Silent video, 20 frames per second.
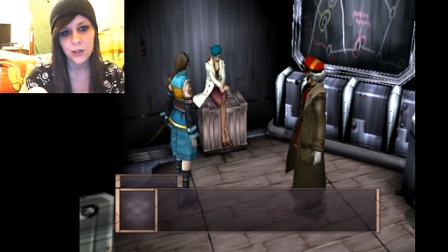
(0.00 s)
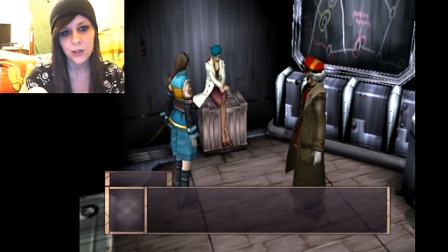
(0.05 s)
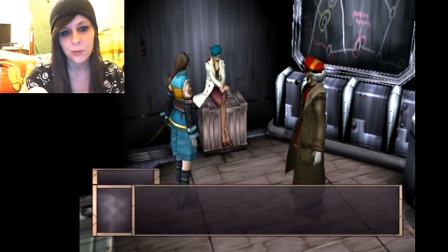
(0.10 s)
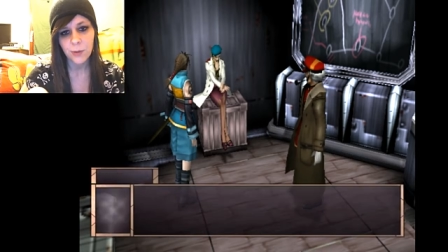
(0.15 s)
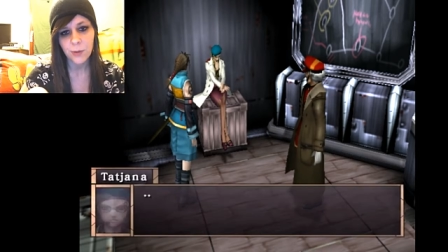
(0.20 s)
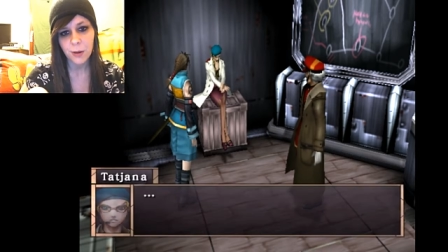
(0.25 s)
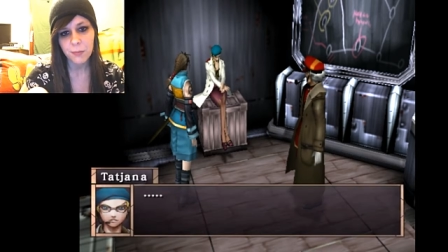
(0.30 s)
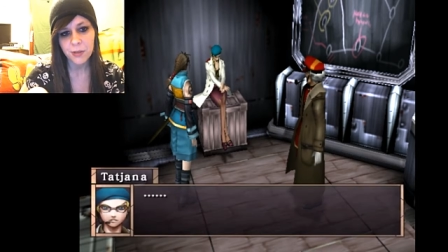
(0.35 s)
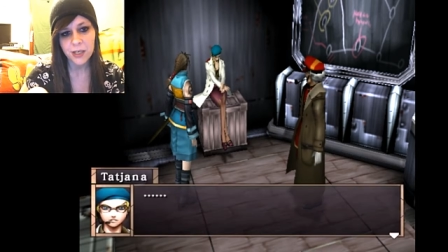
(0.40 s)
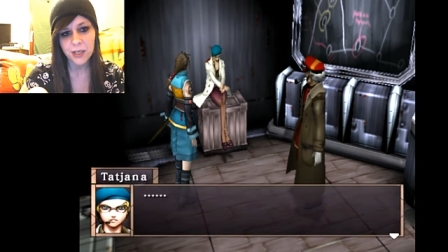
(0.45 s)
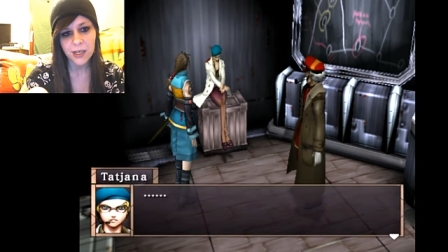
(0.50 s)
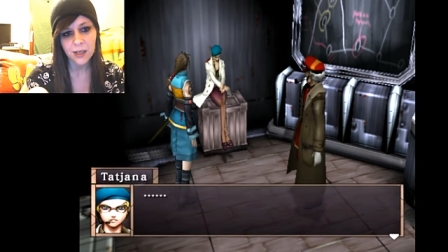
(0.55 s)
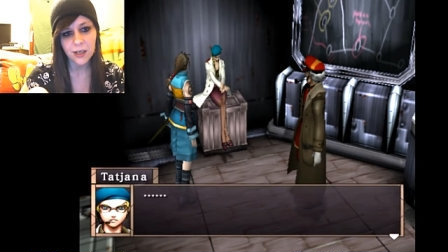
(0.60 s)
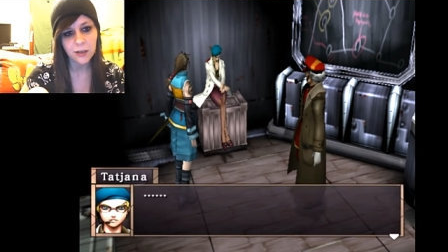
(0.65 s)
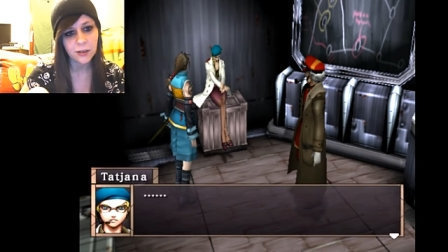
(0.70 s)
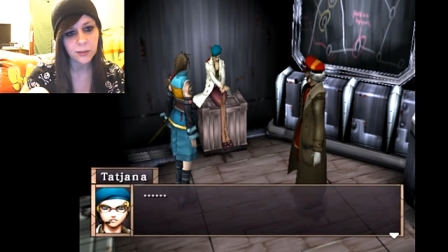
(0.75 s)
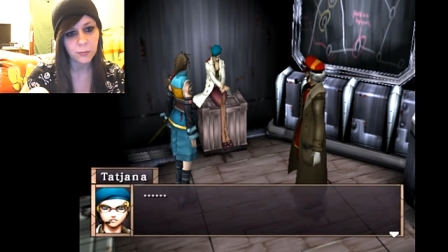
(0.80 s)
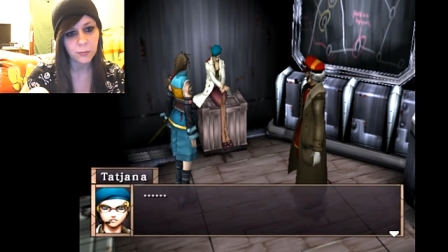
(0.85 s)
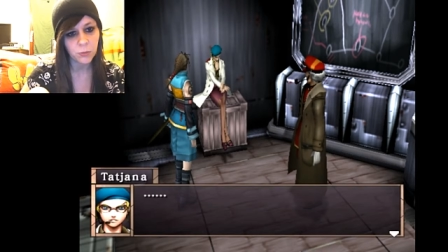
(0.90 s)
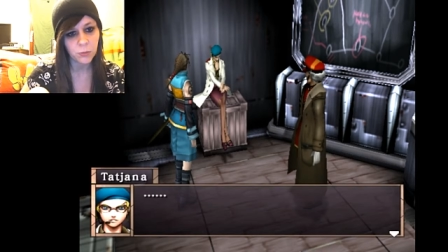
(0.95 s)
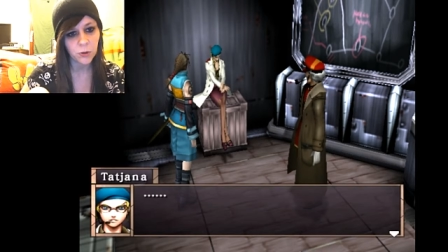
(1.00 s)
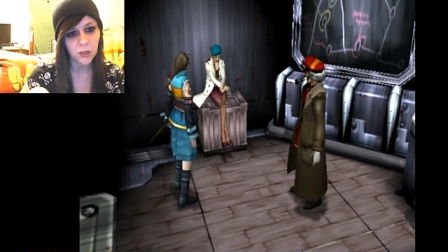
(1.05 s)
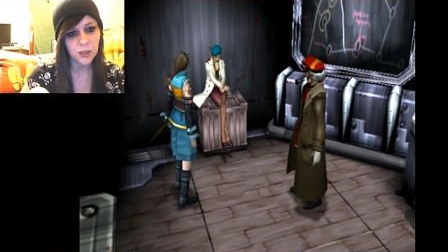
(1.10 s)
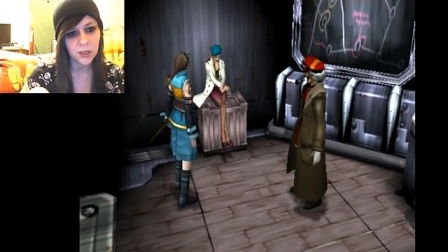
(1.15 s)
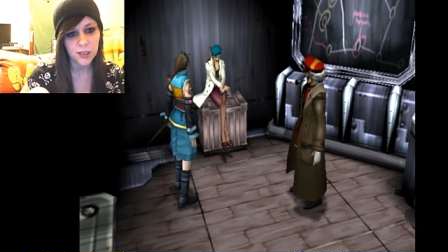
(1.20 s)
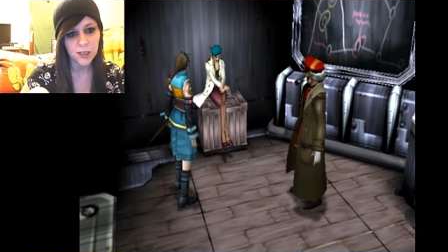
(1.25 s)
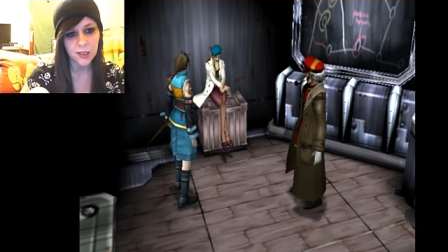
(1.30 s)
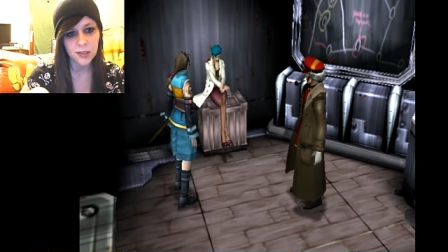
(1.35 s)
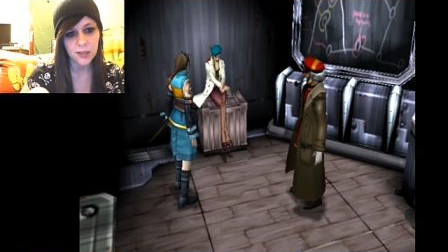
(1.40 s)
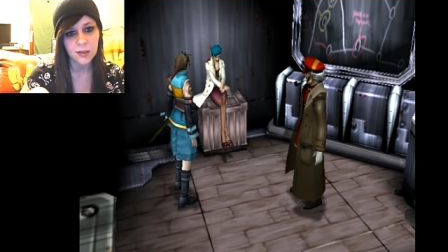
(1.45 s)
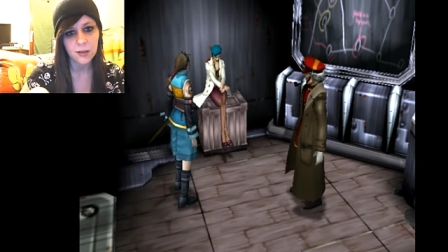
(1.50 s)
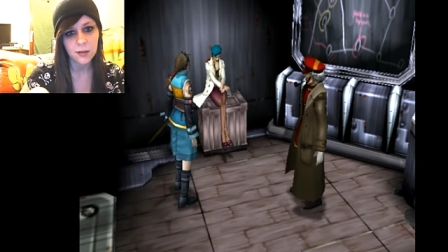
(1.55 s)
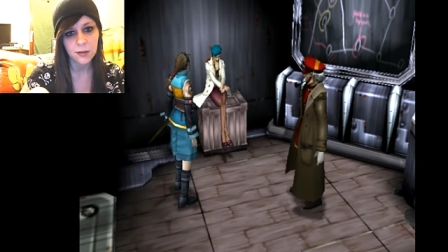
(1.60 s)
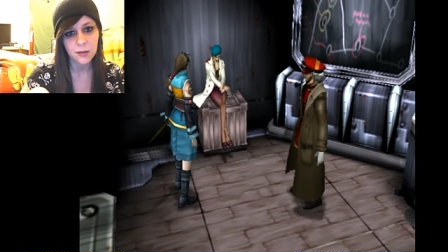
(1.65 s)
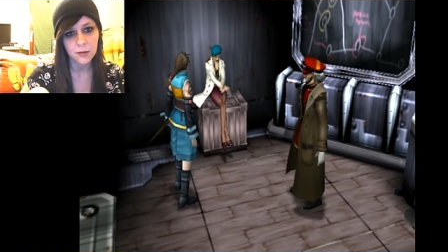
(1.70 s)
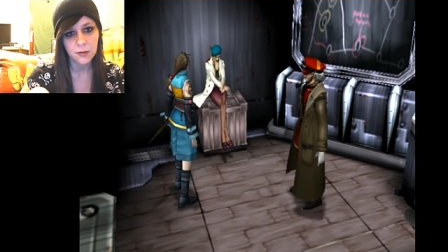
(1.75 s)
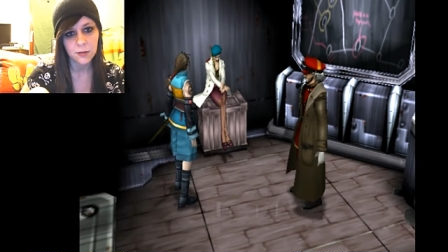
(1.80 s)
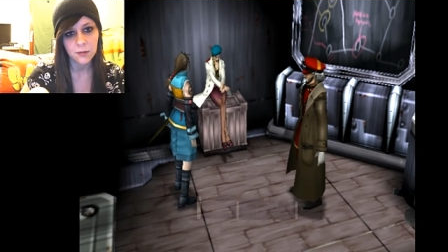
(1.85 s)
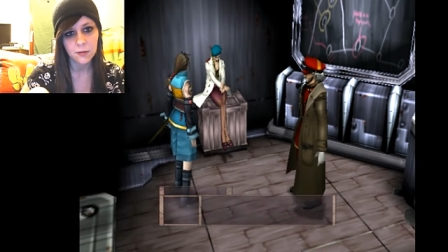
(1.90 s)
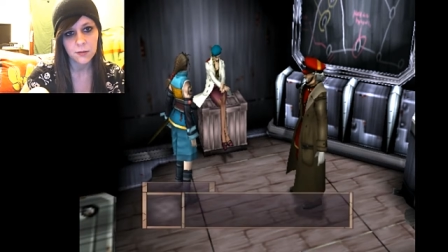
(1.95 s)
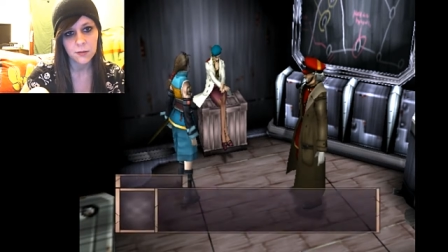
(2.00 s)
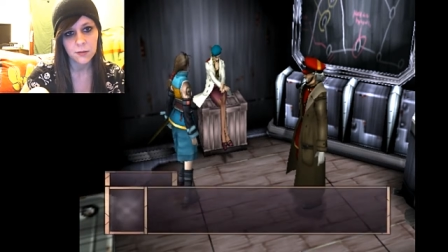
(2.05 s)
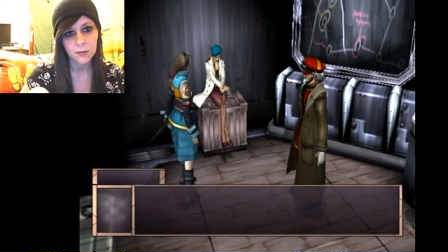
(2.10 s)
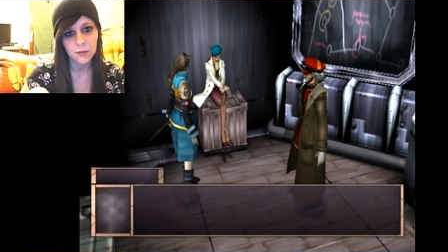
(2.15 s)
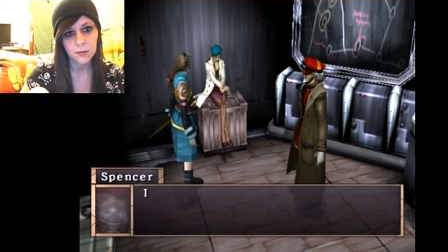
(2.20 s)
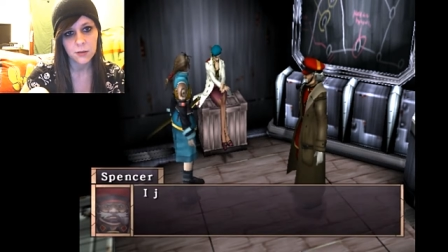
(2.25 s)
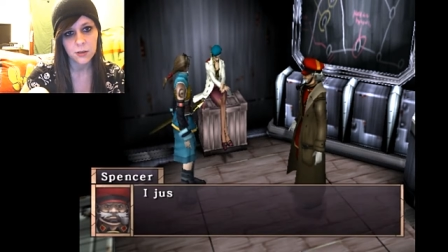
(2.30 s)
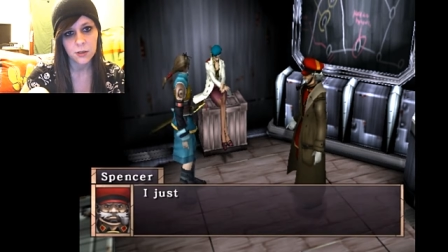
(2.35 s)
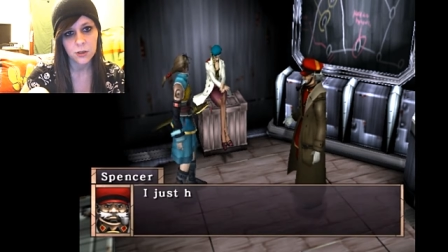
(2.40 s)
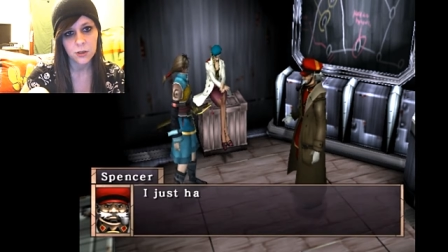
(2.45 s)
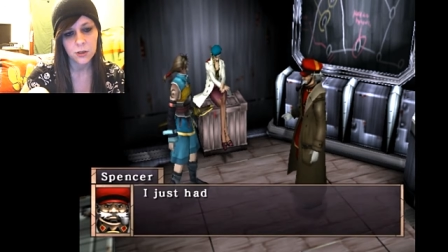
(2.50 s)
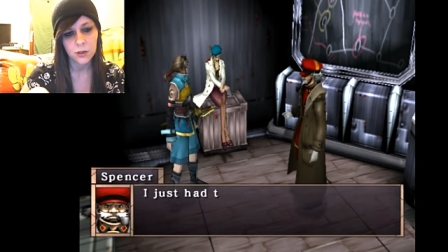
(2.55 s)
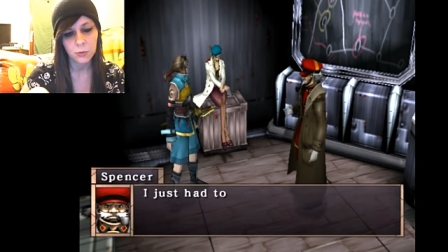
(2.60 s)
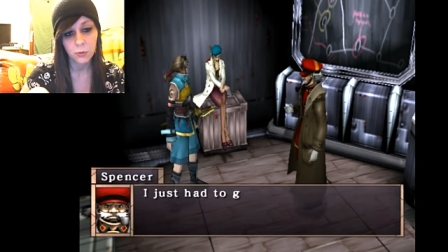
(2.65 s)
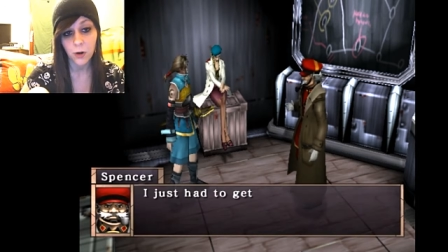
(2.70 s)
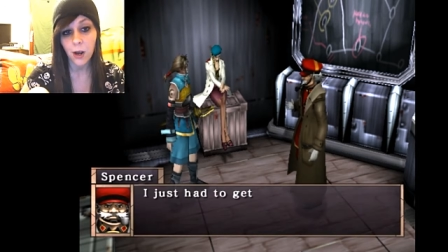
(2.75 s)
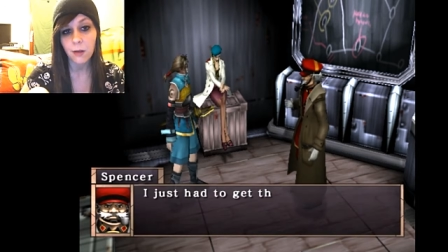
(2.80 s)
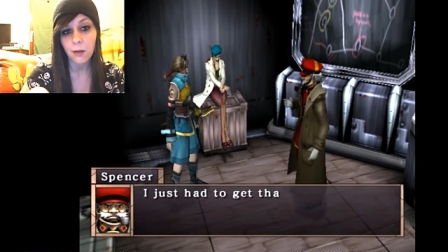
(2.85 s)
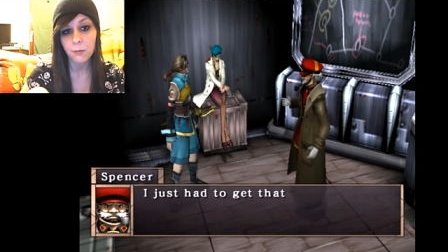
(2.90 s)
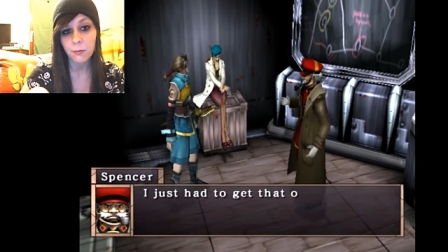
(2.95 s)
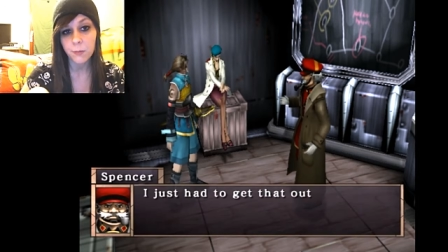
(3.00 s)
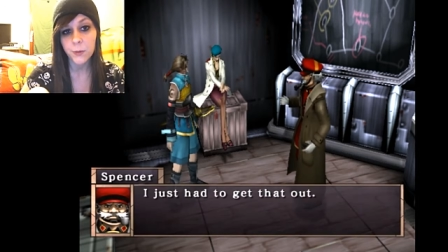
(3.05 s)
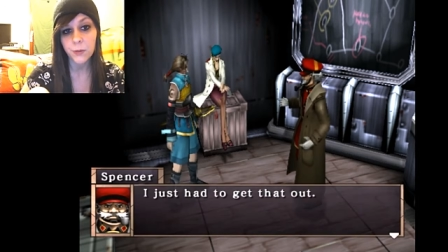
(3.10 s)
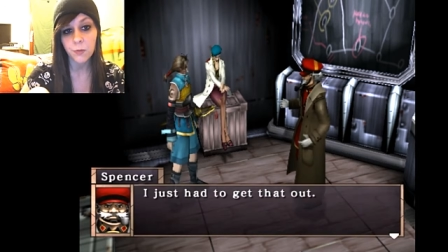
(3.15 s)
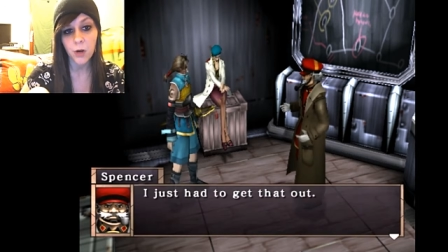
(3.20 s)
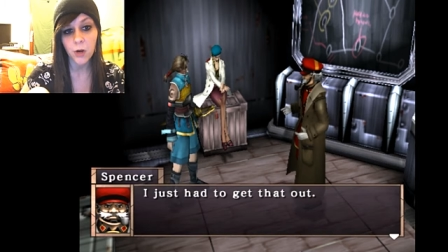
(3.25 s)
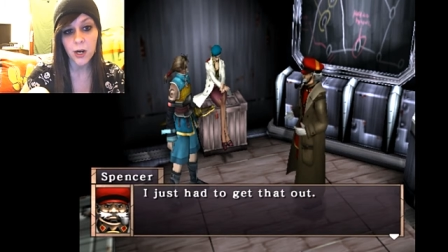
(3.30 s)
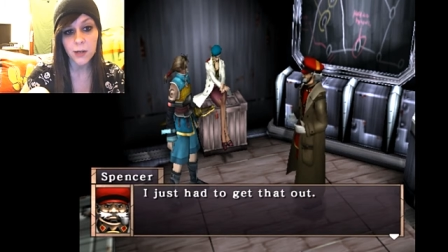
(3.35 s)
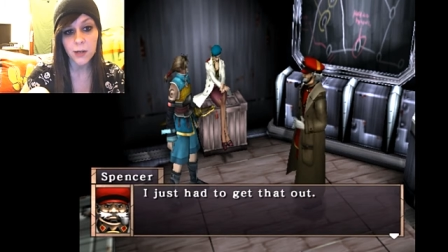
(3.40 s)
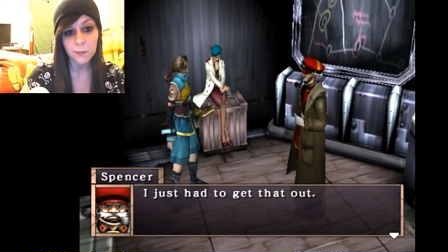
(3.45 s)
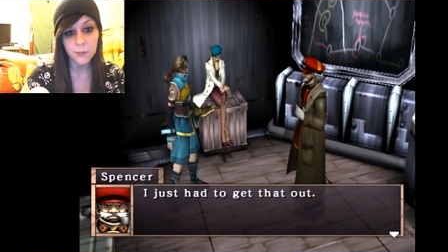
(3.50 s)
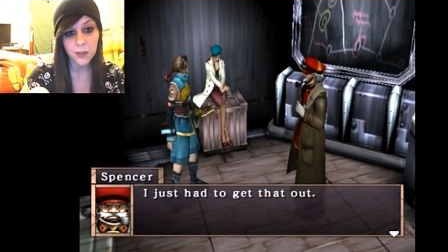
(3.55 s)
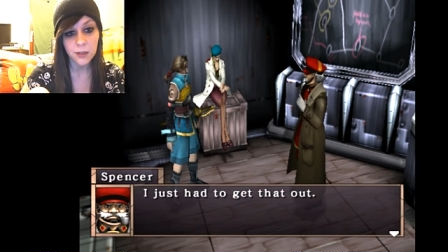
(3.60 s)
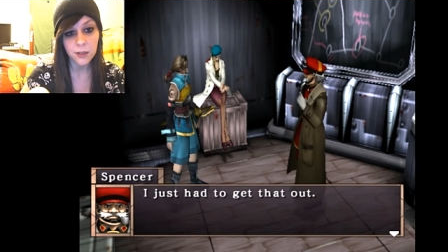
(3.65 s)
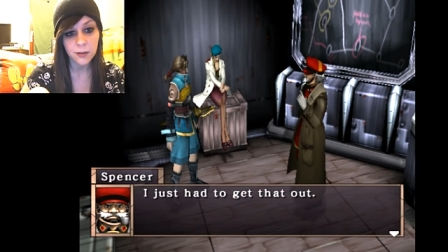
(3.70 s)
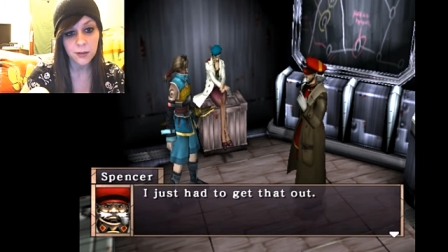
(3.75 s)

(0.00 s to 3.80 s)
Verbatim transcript: She might be killed in prison. She'll probably be raped.